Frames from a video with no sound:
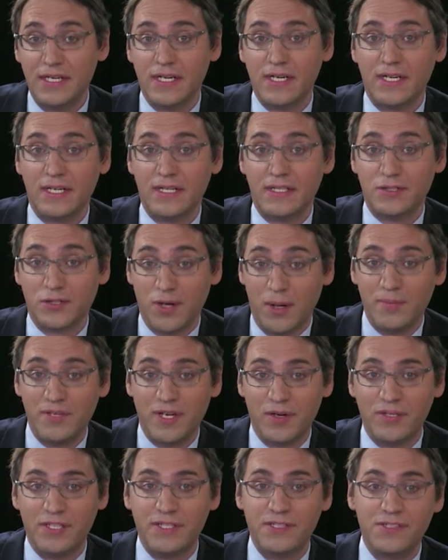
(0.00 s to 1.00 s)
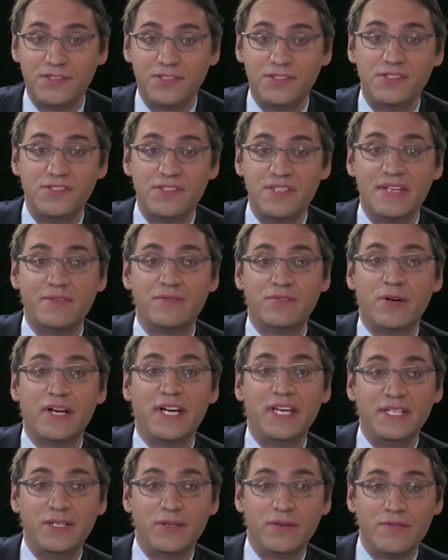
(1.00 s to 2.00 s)
top-down indices than for
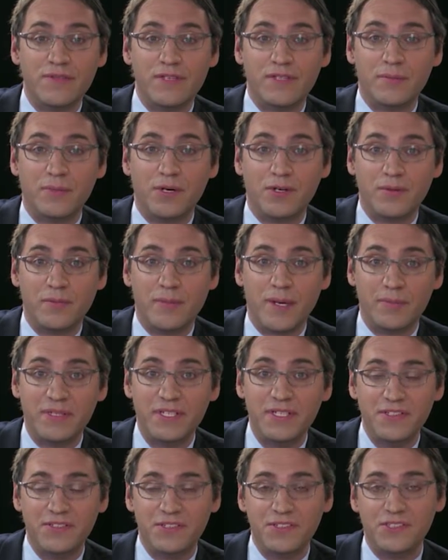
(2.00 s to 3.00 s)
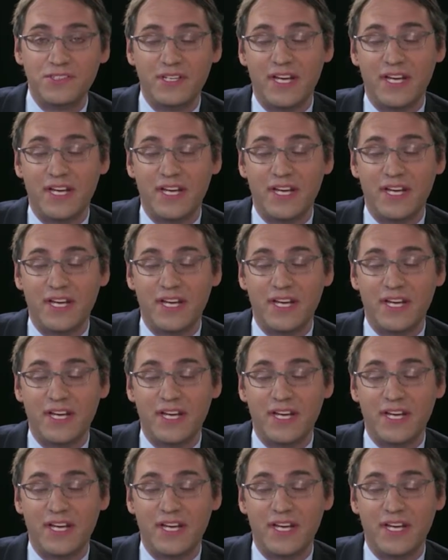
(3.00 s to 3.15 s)
any of the bottom-up indices.